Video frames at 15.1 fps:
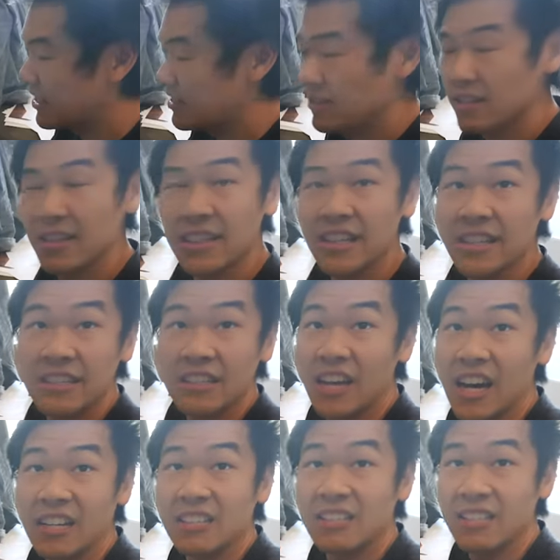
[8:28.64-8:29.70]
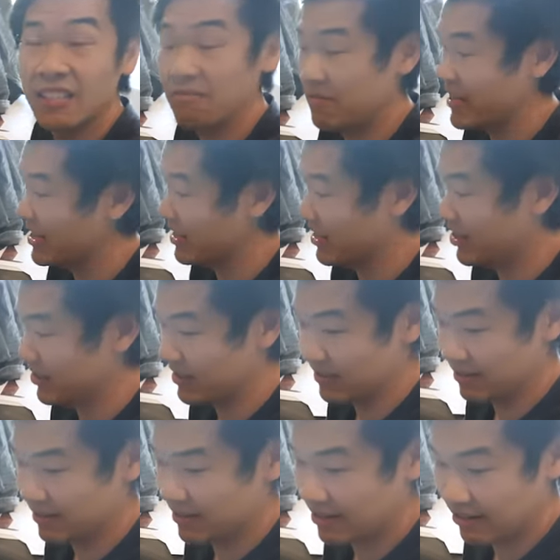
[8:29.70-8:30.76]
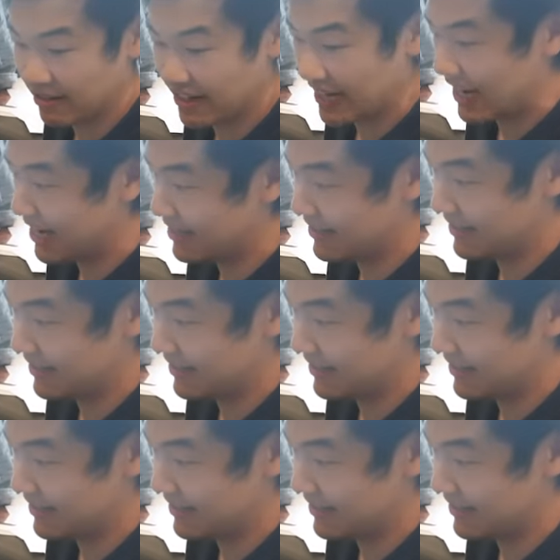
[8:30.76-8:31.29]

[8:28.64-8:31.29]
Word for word: think, uh, honestly, we could just turn it on